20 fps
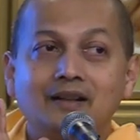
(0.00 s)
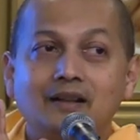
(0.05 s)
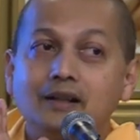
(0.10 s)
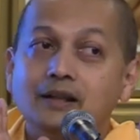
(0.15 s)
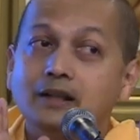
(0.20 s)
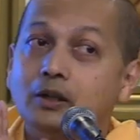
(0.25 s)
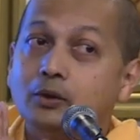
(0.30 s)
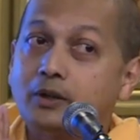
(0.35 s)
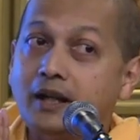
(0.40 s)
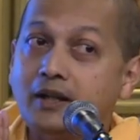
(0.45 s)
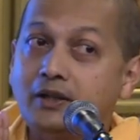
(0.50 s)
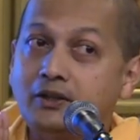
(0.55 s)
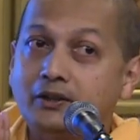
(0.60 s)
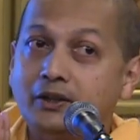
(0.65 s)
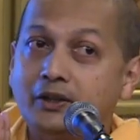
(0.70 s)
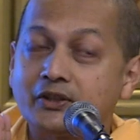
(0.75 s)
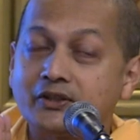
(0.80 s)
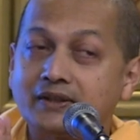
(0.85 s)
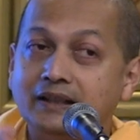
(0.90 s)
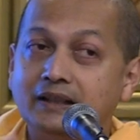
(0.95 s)
look at
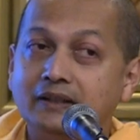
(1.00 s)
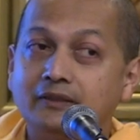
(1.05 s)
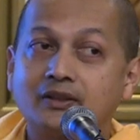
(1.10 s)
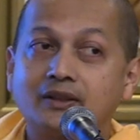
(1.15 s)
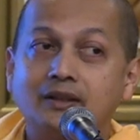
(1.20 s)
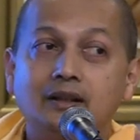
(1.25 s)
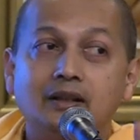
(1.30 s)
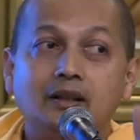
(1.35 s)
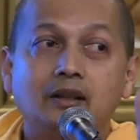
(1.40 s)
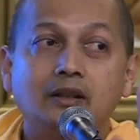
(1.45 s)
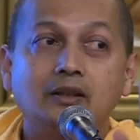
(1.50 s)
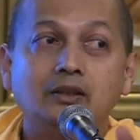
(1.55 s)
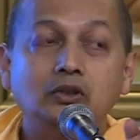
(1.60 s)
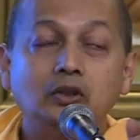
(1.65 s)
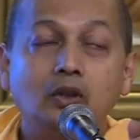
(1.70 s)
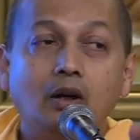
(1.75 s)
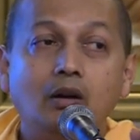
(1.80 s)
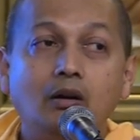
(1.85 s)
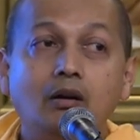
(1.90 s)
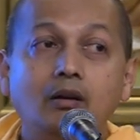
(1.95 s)
yourselves.
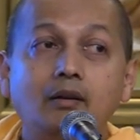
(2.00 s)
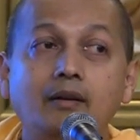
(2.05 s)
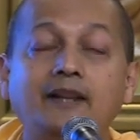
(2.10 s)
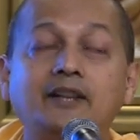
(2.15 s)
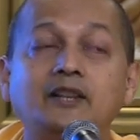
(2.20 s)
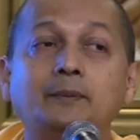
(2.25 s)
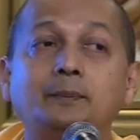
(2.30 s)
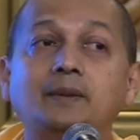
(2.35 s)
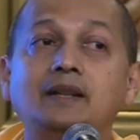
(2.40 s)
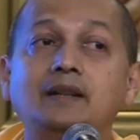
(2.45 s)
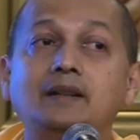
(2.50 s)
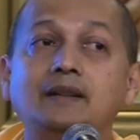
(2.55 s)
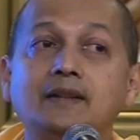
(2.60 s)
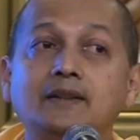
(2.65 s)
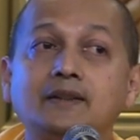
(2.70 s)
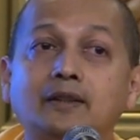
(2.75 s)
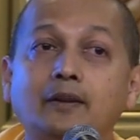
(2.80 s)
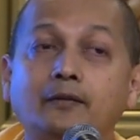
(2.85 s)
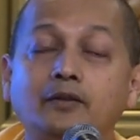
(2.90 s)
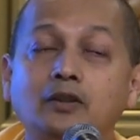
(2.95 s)
Your
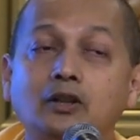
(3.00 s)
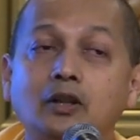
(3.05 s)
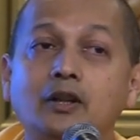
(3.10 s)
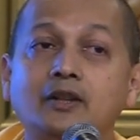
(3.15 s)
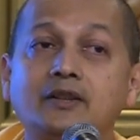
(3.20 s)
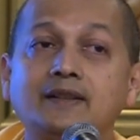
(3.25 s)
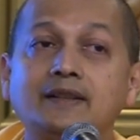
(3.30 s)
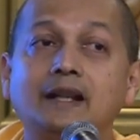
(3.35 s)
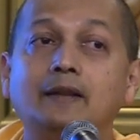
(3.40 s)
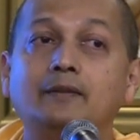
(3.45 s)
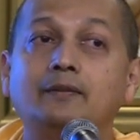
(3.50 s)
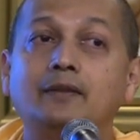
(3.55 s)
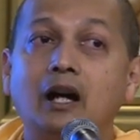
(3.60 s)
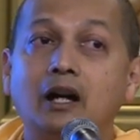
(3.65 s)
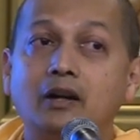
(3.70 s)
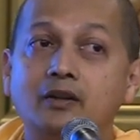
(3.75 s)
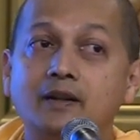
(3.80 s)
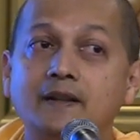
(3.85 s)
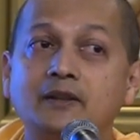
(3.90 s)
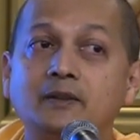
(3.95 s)
experience of yourself,
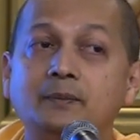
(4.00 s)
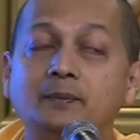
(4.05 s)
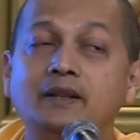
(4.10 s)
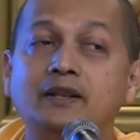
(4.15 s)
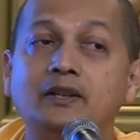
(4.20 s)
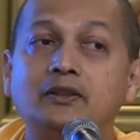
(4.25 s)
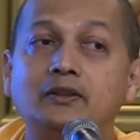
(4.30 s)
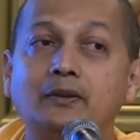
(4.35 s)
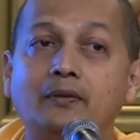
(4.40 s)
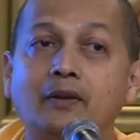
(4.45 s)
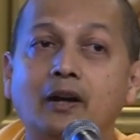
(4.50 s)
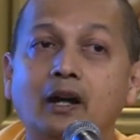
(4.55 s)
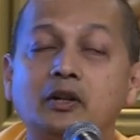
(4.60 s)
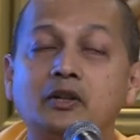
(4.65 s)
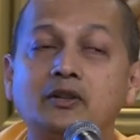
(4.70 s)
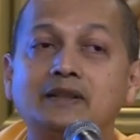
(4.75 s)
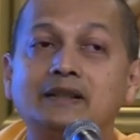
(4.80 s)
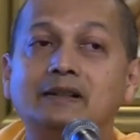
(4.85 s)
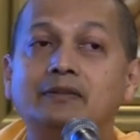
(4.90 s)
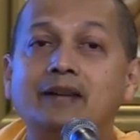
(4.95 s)
our experience of
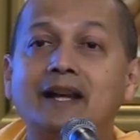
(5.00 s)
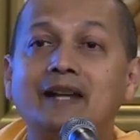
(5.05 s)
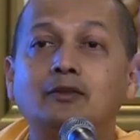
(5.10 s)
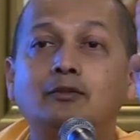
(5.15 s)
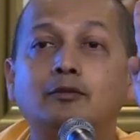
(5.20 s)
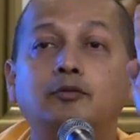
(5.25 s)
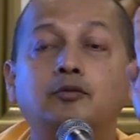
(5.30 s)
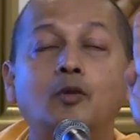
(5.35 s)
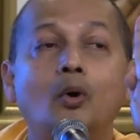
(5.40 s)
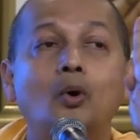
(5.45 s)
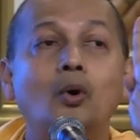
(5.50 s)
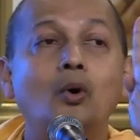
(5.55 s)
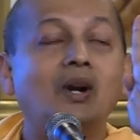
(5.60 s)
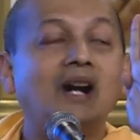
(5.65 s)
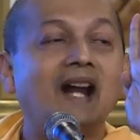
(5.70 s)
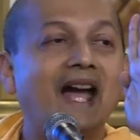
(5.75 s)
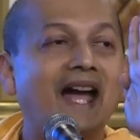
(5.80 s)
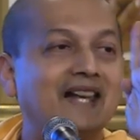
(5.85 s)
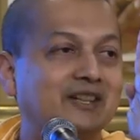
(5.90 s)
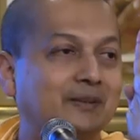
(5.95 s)
ourselves has four
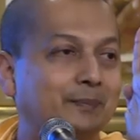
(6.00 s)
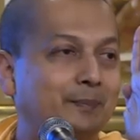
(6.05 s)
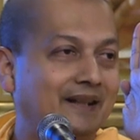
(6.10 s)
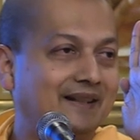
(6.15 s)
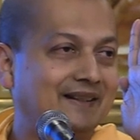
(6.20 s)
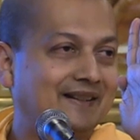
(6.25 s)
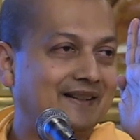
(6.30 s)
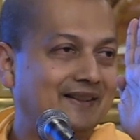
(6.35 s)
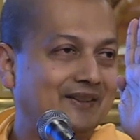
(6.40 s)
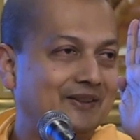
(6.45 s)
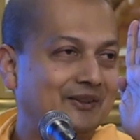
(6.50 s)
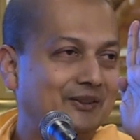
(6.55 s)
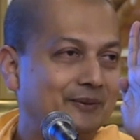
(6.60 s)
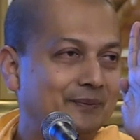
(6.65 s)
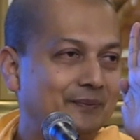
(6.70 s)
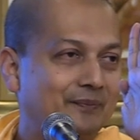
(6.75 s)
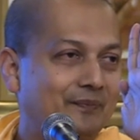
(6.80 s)
aspects.